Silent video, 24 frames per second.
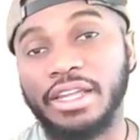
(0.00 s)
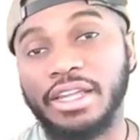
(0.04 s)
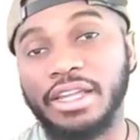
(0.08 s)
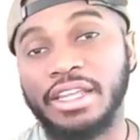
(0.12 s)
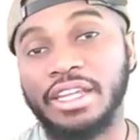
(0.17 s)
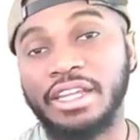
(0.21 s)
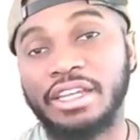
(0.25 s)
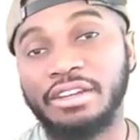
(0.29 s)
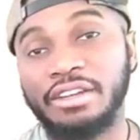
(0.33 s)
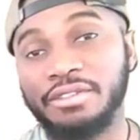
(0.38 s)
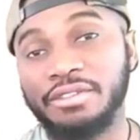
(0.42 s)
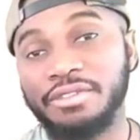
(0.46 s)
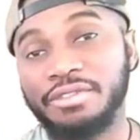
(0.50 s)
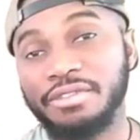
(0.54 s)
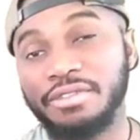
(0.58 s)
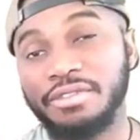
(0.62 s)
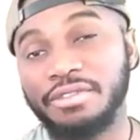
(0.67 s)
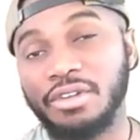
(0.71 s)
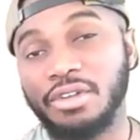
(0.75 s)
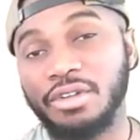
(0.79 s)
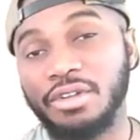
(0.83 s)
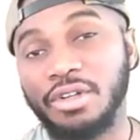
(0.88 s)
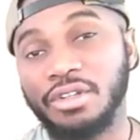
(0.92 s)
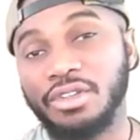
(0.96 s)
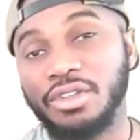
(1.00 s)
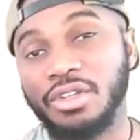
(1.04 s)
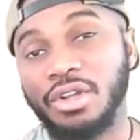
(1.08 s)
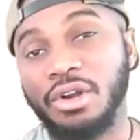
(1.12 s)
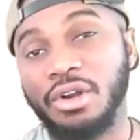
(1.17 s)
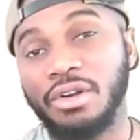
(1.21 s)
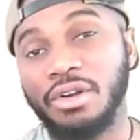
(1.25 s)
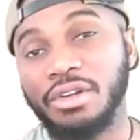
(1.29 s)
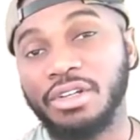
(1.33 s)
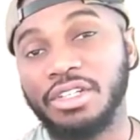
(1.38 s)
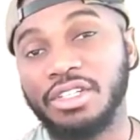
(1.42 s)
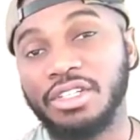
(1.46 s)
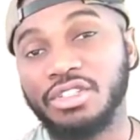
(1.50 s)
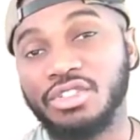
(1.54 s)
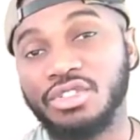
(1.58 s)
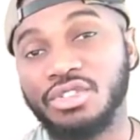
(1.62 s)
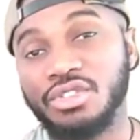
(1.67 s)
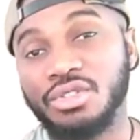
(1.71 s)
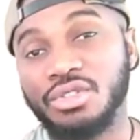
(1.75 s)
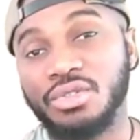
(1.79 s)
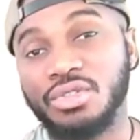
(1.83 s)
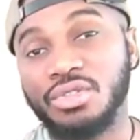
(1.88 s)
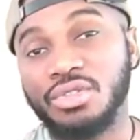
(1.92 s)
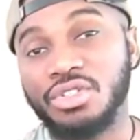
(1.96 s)
give authority
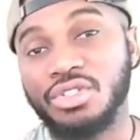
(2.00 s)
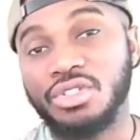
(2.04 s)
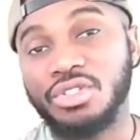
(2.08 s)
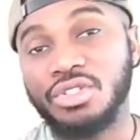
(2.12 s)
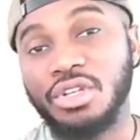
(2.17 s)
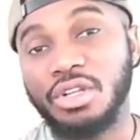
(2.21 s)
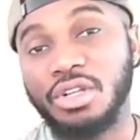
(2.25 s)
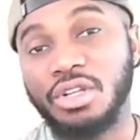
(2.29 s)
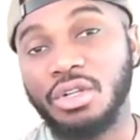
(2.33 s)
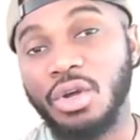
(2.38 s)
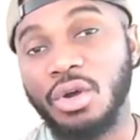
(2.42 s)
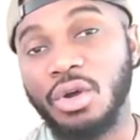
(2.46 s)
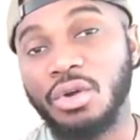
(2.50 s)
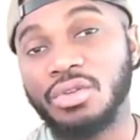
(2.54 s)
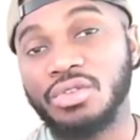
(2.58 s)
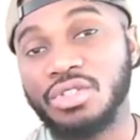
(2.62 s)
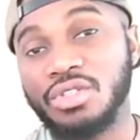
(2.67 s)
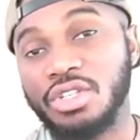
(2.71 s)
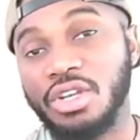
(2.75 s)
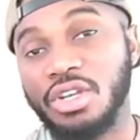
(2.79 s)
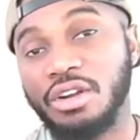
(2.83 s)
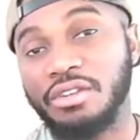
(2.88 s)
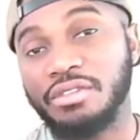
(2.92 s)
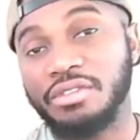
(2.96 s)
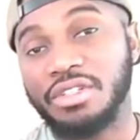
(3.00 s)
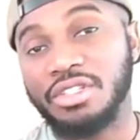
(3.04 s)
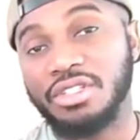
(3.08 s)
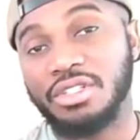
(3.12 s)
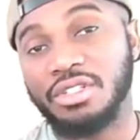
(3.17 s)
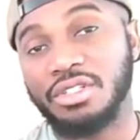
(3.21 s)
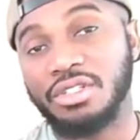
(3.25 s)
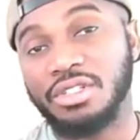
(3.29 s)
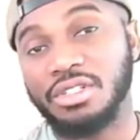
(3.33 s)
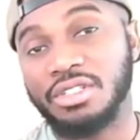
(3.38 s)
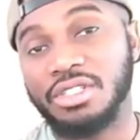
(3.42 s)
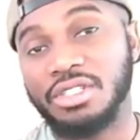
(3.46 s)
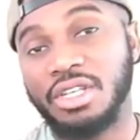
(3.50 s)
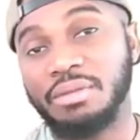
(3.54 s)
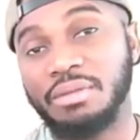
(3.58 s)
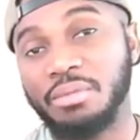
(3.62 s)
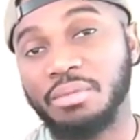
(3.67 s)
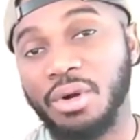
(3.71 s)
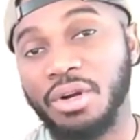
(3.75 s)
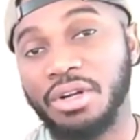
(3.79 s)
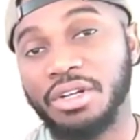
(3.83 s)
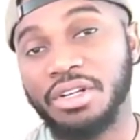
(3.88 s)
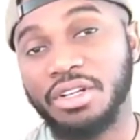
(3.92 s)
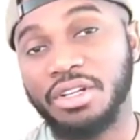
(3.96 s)
to loan servicers and
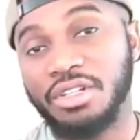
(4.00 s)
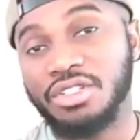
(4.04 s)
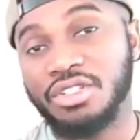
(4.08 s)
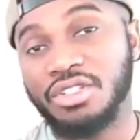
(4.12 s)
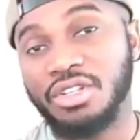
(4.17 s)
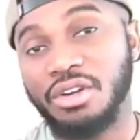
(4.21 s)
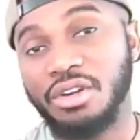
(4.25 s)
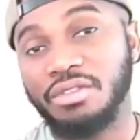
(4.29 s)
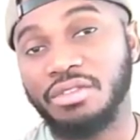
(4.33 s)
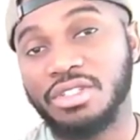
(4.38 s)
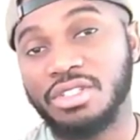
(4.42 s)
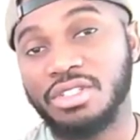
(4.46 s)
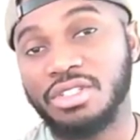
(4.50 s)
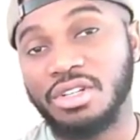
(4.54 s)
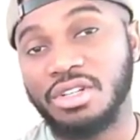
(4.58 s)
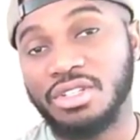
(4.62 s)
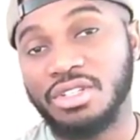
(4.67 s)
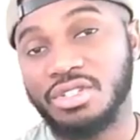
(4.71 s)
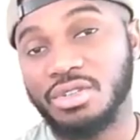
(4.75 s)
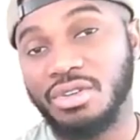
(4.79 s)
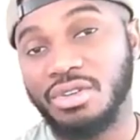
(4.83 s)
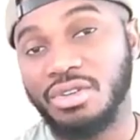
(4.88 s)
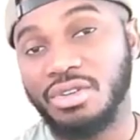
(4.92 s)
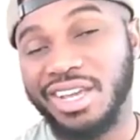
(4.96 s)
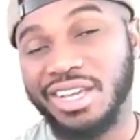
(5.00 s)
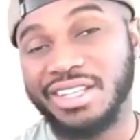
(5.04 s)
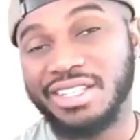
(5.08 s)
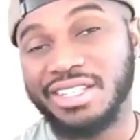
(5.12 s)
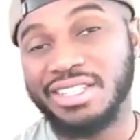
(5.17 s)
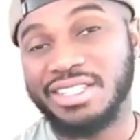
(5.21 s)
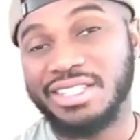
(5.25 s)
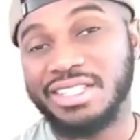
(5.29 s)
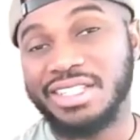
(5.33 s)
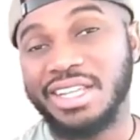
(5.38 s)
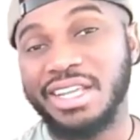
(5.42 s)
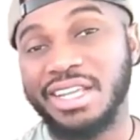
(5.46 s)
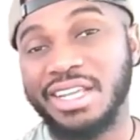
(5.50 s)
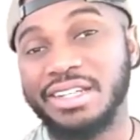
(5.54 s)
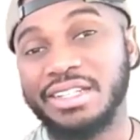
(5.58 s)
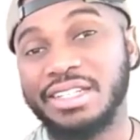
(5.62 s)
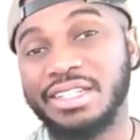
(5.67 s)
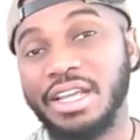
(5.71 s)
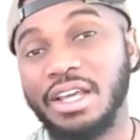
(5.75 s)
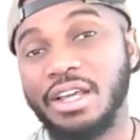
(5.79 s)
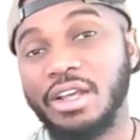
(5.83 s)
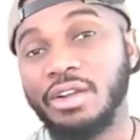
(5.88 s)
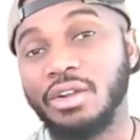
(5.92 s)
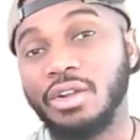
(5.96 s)
mortgage servicers to extend
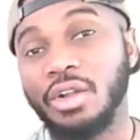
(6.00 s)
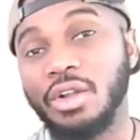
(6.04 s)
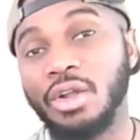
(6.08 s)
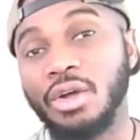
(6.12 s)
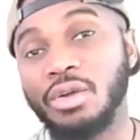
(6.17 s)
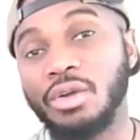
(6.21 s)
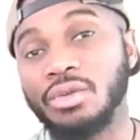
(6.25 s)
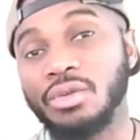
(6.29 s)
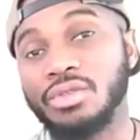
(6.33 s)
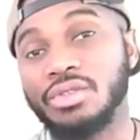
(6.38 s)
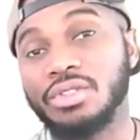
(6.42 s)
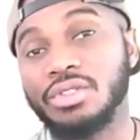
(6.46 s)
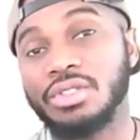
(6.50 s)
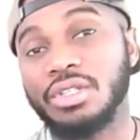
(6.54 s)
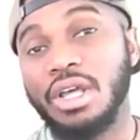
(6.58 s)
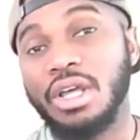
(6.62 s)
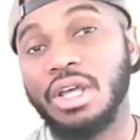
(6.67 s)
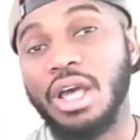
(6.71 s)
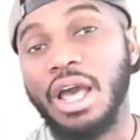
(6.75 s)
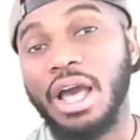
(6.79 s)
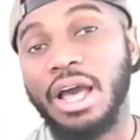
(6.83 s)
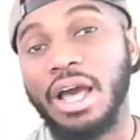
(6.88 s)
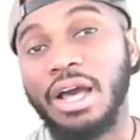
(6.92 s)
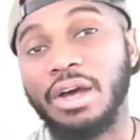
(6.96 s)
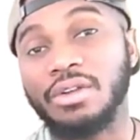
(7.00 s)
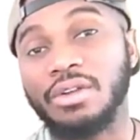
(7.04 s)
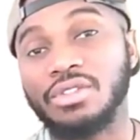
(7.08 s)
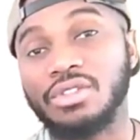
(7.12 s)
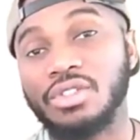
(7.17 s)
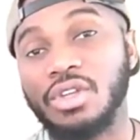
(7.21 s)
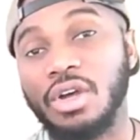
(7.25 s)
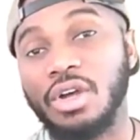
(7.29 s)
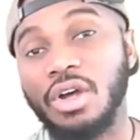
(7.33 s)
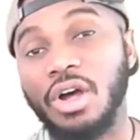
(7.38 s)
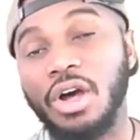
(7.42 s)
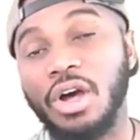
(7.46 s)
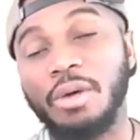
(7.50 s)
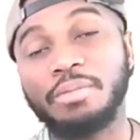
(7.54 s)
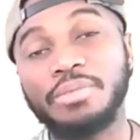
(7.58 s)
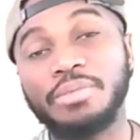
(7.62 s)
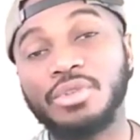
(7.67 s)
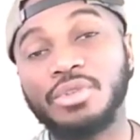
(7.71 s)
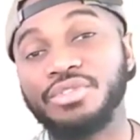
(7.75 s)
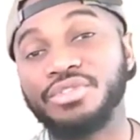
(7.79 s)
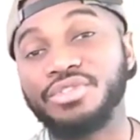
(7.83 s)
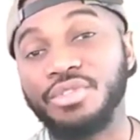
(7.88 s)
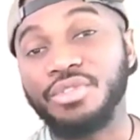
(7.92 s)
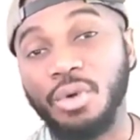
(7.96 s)
loans out up
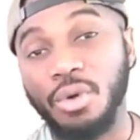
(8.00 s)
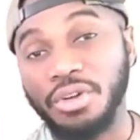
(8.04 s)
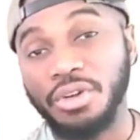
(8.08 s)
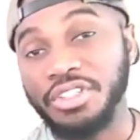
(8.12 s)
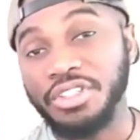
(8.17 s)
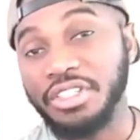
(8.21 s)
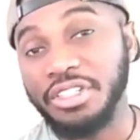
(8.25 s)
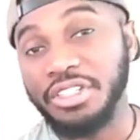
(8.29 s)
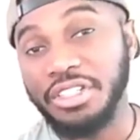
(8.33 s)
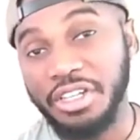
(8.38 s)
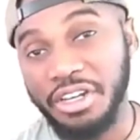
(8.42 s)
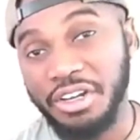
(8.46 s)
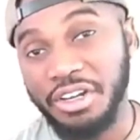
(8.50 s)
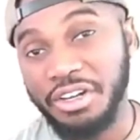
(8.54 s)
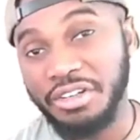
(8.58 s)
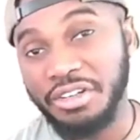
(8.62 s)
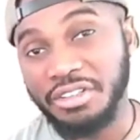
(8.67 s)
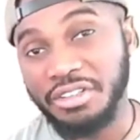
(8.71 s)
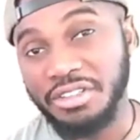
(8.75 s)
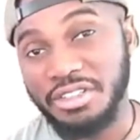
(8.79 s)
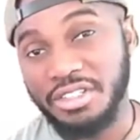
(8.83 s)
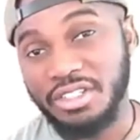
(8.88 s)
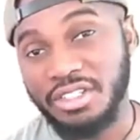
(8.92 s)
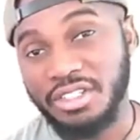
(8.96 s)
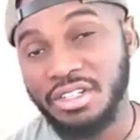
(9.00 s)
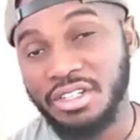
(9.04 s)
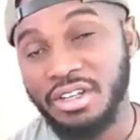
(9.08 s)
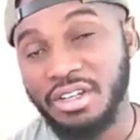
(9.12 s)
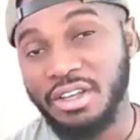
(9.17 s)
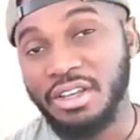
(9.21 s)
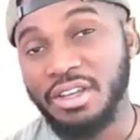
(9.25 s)
to 40 years.